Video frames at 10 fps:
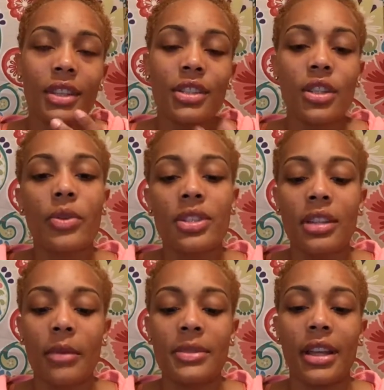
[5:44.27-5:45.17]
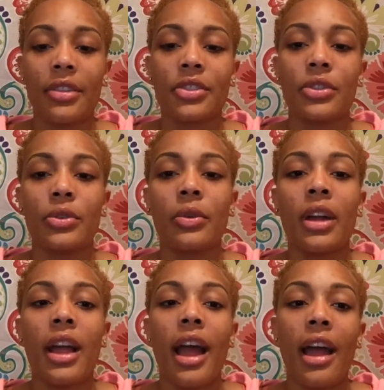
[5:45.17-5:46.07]
so it just comes down to
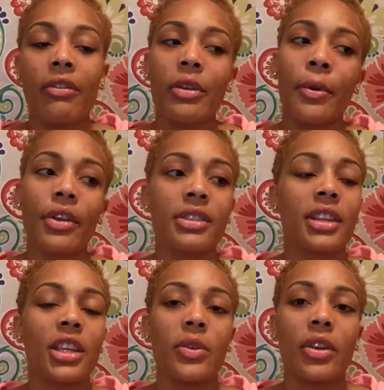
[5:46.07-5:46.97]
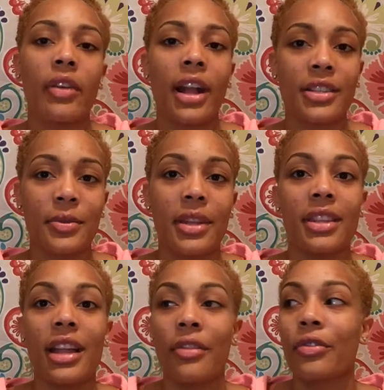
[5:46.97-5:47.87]
every person that you interact with
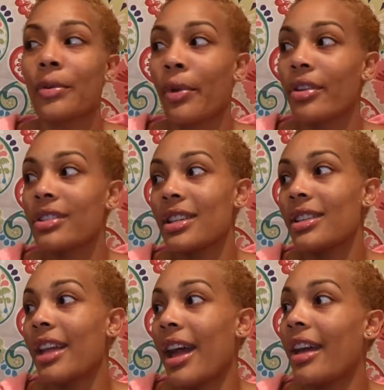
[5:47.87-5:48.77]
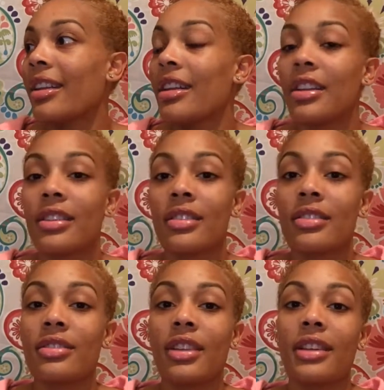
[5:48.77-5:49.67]
and every person that
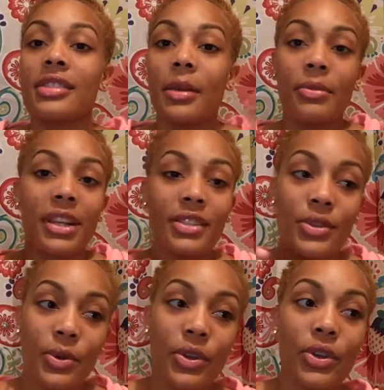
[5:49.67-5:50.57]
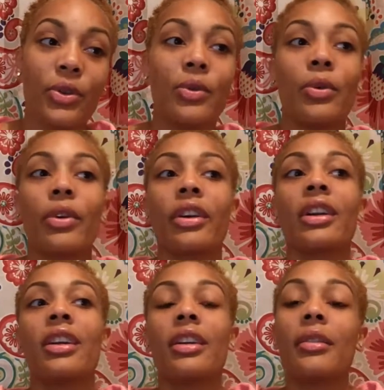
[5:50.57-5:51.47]
does something to you, or
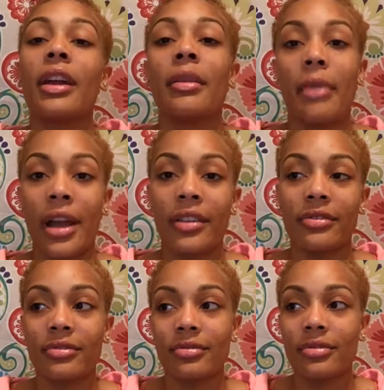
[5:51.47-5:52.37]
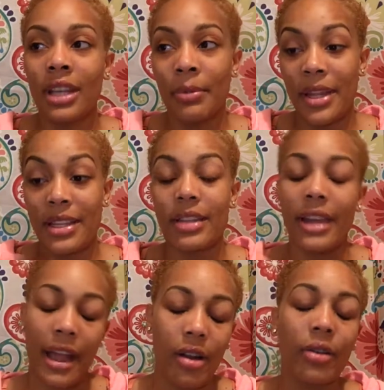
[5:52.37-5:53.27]
in my opinion
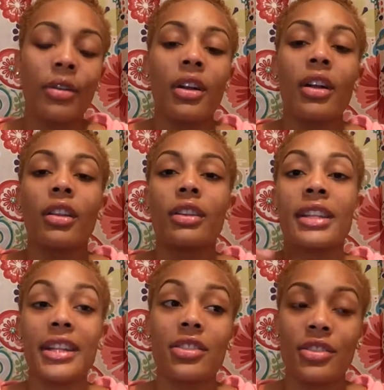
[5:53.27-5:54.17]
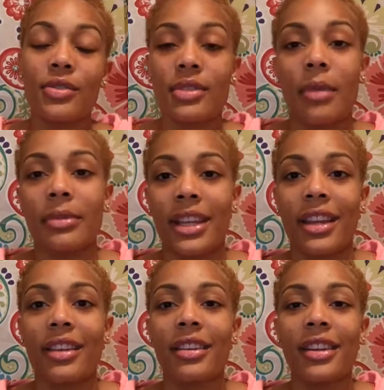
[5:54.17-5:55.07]
now, teaches you something,